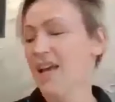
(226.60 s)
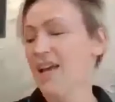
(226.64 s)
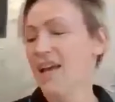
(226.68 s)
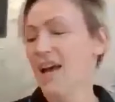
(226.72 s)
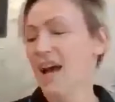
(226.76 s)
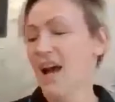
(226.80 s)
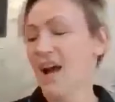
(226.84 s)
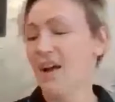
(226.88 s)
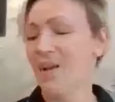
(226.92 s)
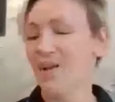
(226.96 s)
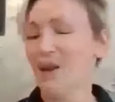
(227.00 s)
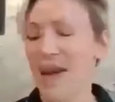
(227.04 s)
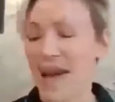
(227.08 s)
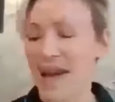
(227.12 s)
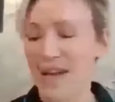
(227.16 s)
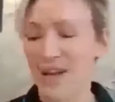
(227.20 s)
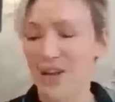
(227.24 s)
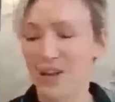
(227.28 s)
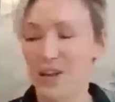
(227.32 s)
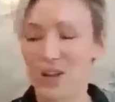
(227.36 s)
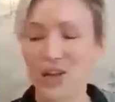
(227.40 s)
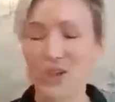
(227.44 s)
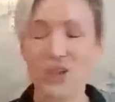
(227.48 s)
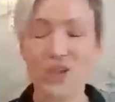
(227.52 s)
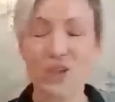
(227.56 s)
Okay,
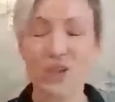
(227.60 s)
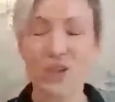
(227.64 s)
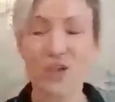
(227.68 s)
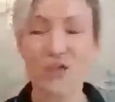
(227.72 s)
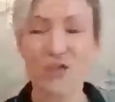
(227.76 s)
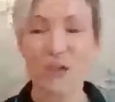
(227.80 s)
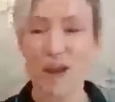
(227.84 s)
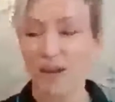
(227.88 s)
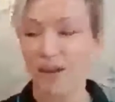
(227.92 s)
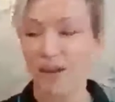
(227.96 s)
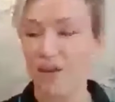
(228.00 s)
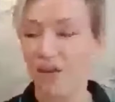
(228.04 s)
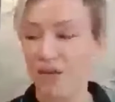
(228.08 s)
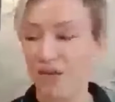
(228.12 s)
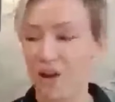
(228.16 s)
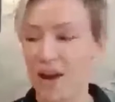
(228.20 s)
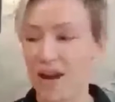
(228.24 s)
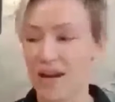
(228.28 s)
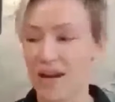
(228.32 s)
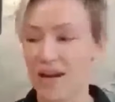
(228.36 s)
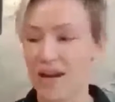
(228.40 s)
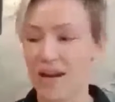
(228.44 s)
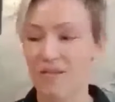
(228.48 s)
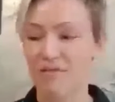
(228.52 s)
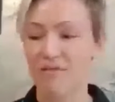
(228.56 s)
does strength
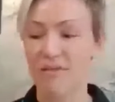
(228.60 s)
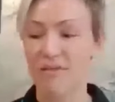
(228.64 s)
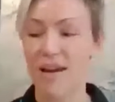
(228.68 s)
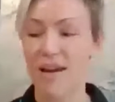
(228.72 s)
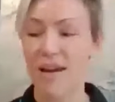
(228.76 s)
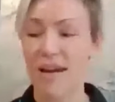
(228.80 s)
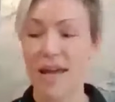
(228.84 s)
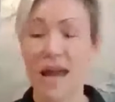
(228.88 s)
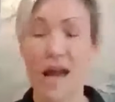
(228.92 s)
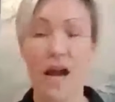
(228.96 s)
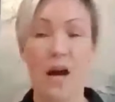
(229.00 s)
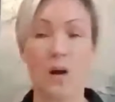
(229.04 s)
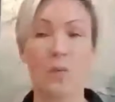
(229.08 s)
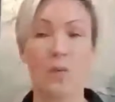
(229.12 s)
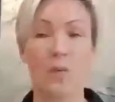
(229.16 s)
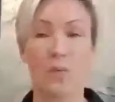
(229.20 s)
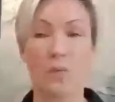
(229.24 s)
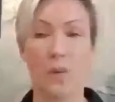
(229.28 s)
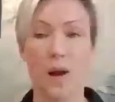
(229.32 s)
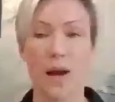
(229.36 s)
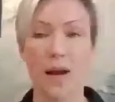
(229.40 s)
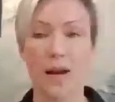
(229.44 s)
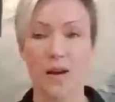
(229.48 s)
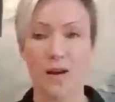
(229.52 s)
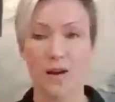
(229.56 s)
training really help with
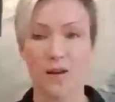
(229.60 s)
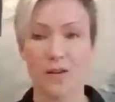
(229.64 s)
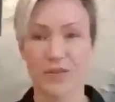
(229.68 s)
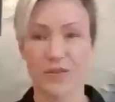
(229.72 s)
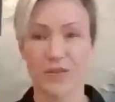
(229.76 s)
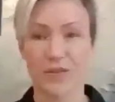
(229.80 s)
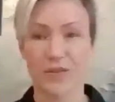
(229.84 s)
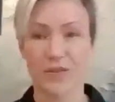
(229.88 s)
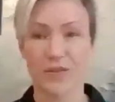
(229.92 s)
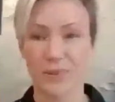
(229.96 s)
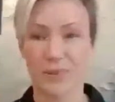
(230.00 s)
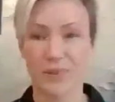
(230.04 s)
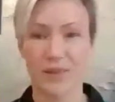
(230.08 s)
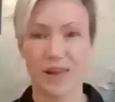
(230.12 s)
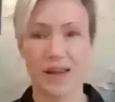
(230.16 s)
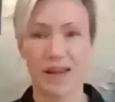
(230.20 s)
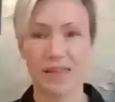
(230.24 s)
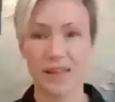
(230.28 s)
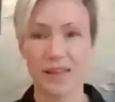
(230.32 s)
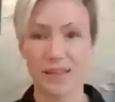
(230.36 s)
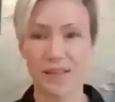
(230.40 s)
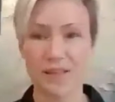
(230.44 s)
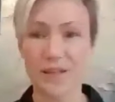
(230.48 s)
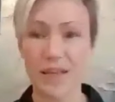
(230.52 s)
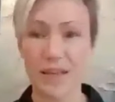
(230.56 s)
weight loss? Now,
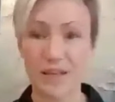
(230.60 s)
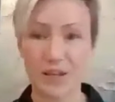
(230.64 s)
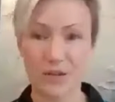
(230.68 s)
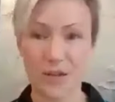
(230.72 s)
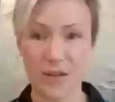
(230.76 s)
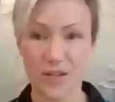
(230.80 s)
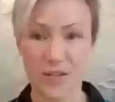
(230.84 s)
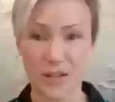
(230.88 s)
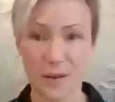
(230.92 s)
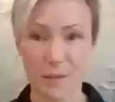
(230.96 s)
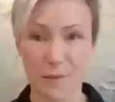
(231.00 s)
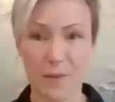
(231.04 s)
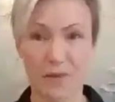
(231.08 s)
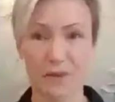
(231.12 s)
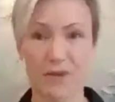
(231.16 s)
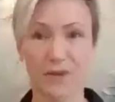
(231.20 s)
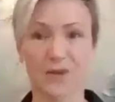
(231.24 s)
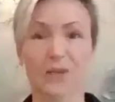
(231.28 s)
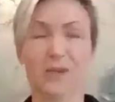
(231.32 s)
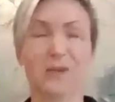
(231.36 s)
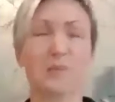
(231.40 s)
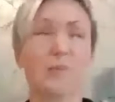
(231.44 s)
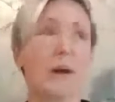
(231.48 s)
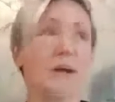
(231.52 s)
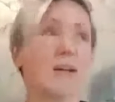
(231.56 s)
this is interesting because
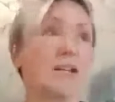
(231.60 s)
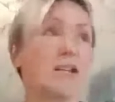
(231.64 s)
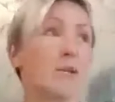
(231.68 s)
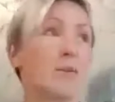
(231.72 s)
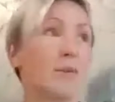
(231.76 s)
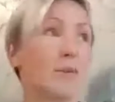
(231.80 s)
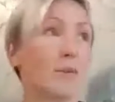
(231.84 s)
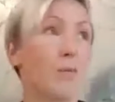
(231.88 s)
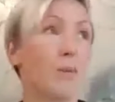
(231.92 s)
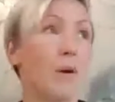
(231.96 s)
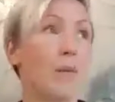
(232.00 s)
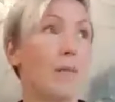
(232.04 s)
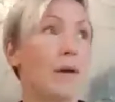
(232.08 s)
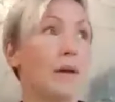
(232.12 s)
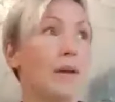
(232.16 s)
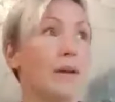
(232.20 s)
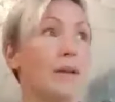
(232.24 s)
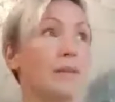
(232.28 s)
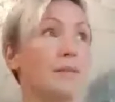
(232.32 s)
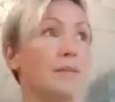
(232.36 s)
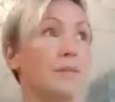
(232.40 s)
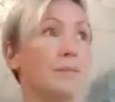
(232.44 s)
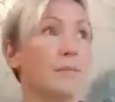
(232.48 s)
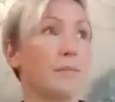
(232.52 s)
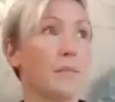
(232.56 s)
especially with
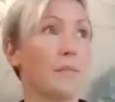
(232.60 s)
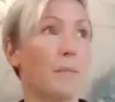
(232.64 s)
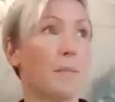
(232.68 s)
women,